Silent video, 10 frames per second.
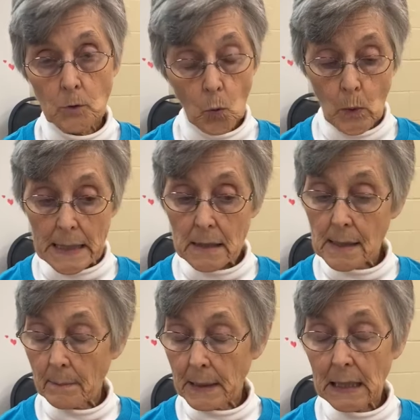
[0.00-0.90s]
wean
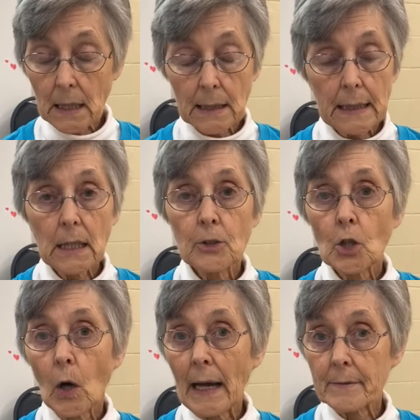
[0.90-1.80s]
immediately, and
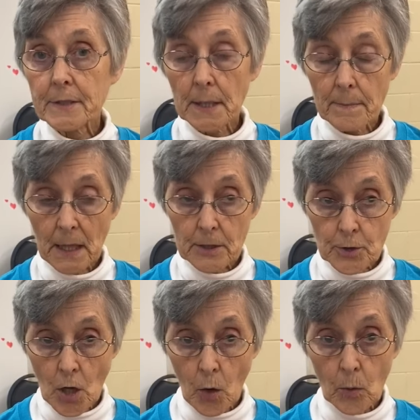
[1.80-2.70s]
you'll have some that
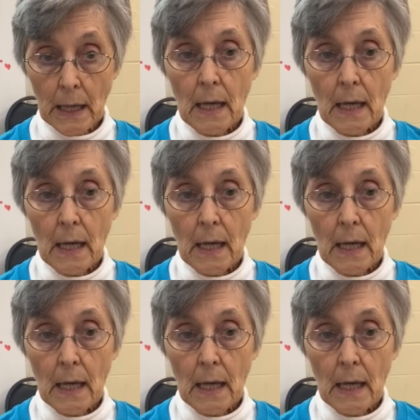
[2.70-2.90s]
don't.